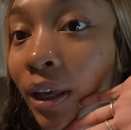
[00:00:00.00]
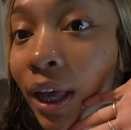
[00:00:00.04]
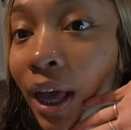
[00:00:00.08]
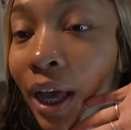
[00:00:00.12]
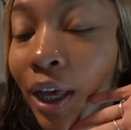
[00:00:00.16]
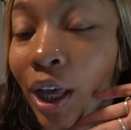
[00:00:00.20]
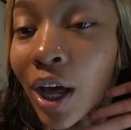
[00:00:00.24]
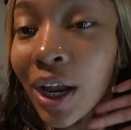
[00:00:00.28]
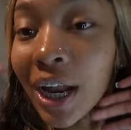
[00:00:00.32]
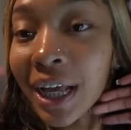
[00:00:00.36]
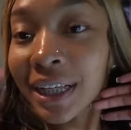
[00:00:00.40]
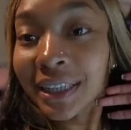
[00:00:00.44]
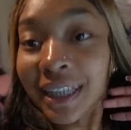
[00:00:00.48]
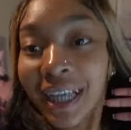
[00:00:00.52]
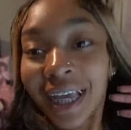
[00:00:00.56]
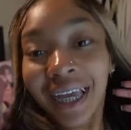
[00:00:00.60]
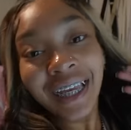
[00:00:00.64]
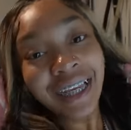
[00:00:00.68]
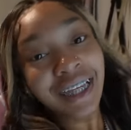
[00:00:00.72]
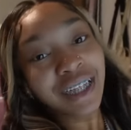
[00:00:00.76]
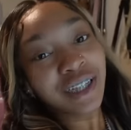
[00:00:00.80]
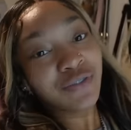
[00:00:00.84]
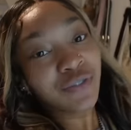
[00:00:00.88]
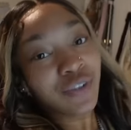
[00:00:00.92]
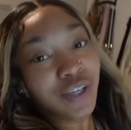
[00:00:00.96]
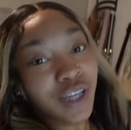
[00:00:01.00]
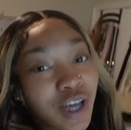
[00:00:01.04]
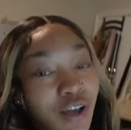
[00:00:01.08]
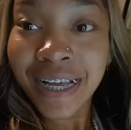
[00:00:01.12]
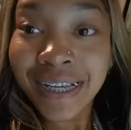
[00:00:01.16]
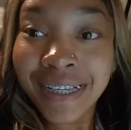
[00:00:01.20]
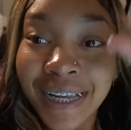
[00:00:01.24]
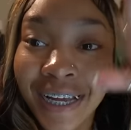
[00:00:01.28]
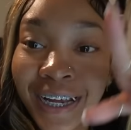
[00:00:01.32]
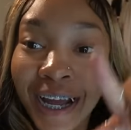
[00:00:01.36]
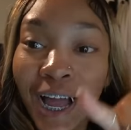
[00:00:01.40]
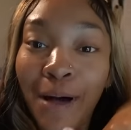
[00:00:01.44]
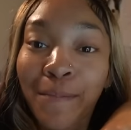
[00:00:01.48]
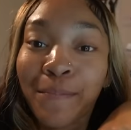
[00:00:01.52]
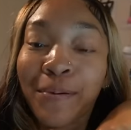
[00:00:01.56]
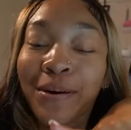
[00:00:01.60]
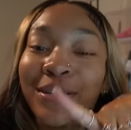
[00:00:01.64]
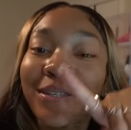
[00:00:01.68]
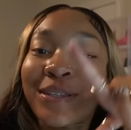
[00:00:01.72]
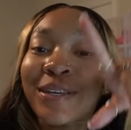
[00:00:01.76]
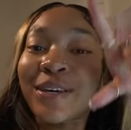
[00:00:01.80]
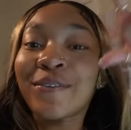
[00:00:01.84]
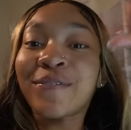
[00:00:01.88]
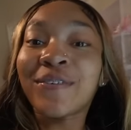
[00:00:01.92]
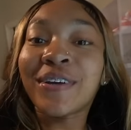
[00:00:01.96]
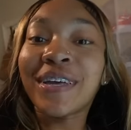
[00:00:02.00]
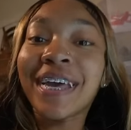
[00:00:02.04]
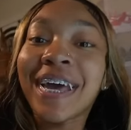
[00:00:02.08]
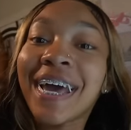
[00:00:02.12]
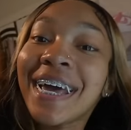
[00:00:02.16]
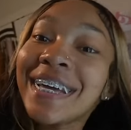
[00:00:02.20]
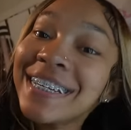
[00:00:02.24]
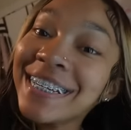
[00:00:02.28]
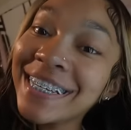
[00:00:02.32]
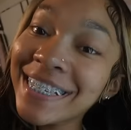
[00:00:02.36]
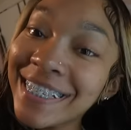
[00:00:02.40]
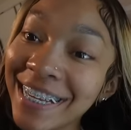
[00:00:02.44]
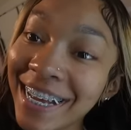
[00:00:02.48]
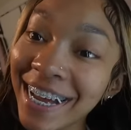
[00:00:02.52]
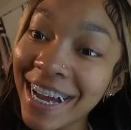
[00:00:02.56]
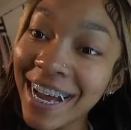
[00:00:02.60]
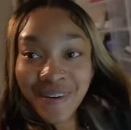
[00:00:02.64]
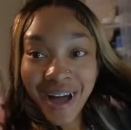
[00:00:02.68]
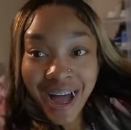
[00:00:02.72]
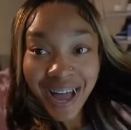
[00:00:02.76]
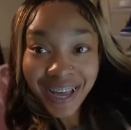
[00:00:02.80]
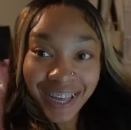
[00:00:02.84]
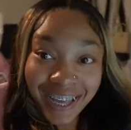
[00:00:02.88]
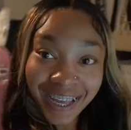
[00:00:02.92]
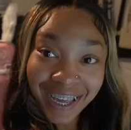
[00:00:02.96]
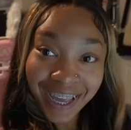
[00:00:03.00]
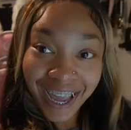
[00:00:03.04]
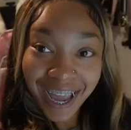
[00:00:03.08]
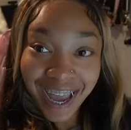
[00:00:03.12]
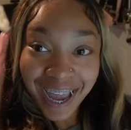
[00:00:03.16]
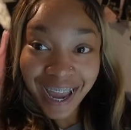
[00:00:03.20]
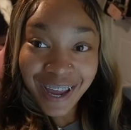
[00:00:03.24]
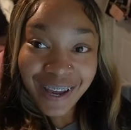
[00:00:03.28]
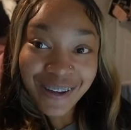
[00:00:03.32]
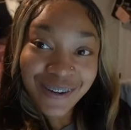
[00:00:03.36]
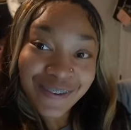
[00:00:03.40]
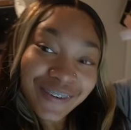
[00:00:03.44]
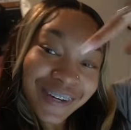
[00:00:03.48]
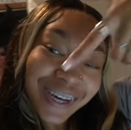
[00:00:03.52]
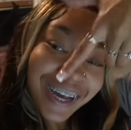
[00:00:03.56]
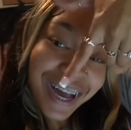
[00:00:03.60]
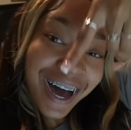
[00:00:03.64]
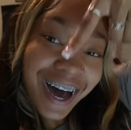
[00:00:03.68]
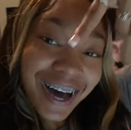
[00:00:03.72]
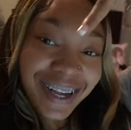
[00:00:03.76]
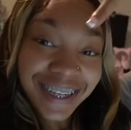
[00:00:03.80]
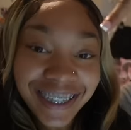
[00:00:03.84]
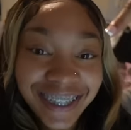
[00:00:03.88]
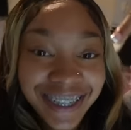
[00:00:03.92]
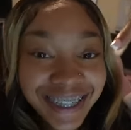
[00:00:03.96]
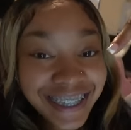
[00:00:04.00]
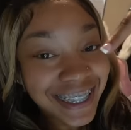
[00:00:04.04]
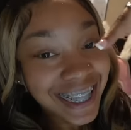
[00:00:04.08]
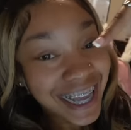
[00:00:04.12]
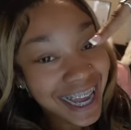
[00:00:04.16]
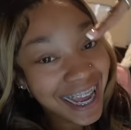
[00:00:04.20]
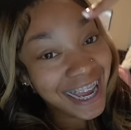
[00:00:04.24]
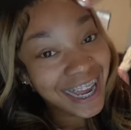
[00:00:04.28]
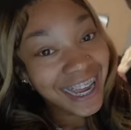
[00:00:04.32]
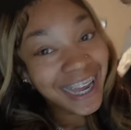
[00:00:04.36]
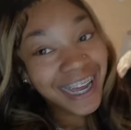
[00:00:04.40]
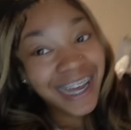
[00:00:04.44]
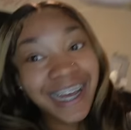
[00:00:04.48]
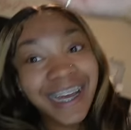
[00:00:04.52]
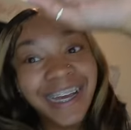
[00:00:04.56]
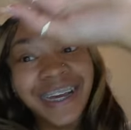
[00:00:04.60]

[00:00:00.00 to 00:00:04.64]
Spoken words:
Yeah, y'all, that's the end of this video. Turn y'all post notifications on. Maya gang, we out this thing.